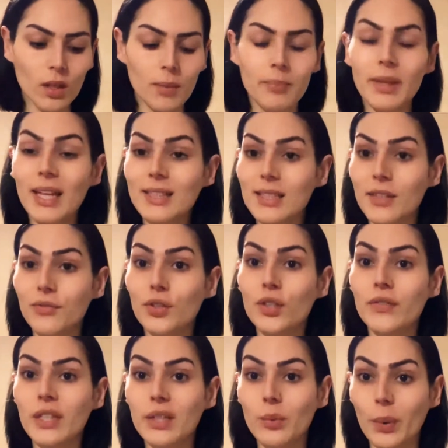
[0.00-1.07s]
That's if you're
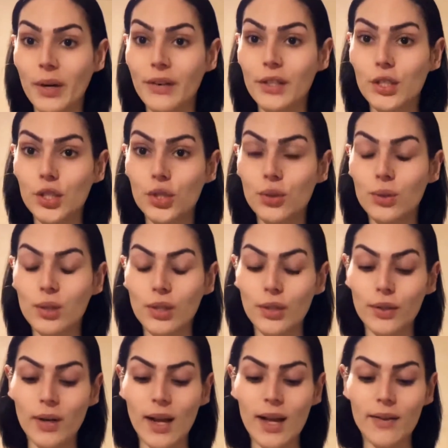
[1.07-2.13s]
already wearing your shoes and you
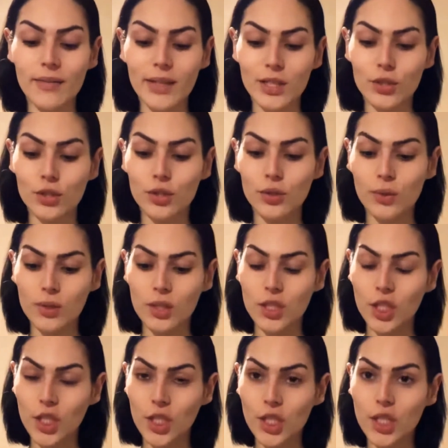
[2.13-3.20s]
don't have extra shoes to
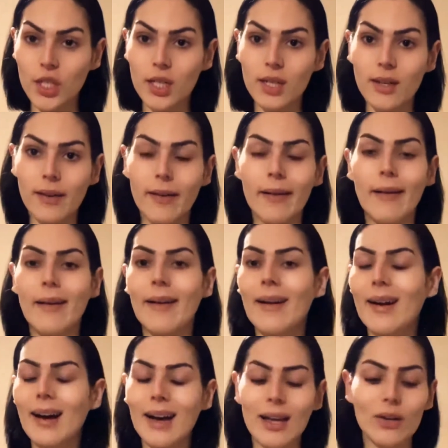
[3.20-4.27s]
change in.
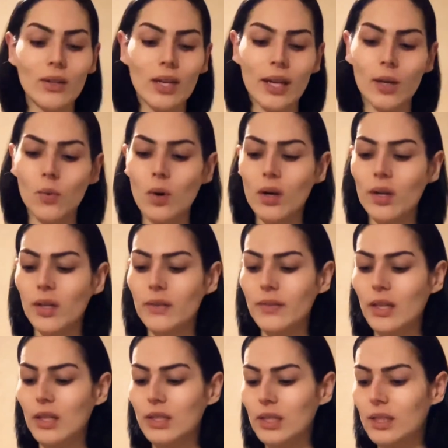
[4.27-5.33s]
I don't like walking
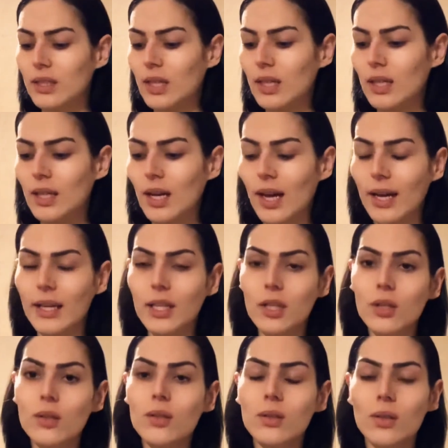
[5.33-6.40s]
around in high
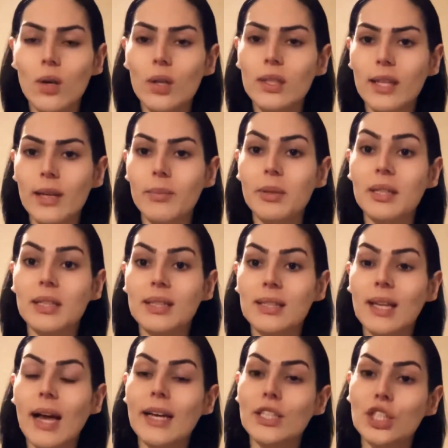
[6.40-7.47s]
heels all day because
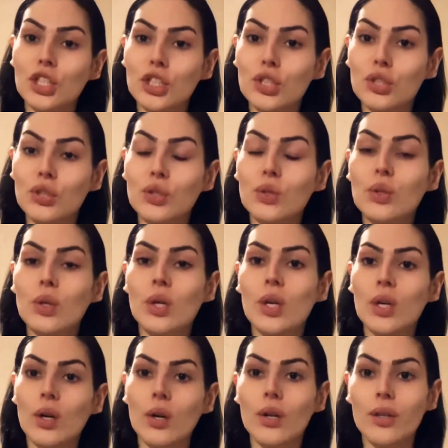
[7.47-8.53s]
I do
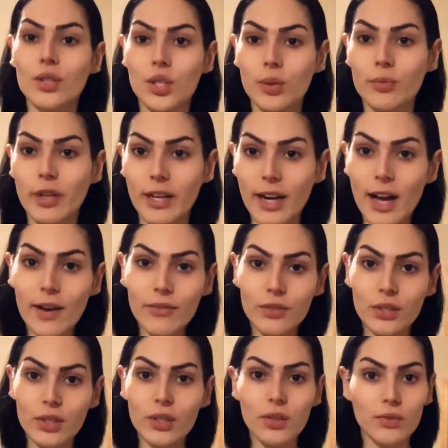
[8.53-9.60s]
go to the gym right after
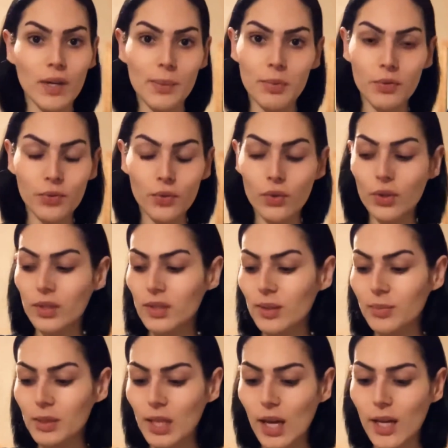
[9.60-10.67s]
or right before
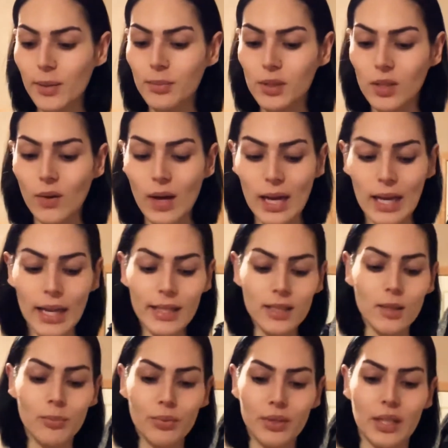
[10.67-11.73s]
sometimes. So I like
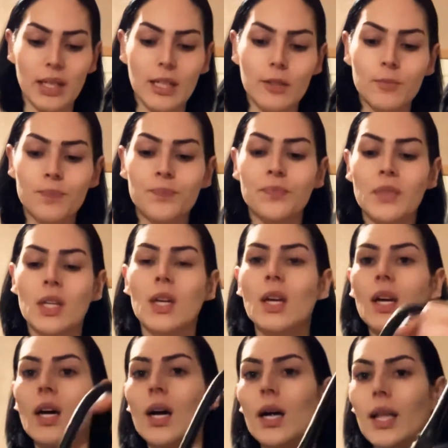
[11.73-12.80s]
to bring
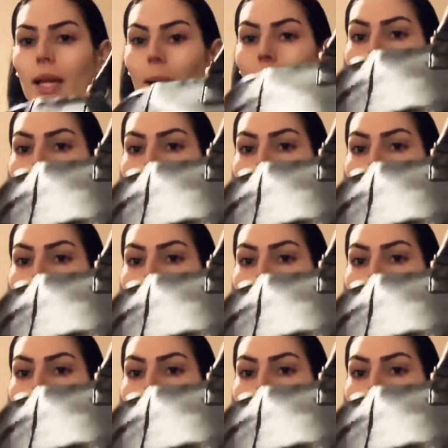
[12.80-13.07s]
like a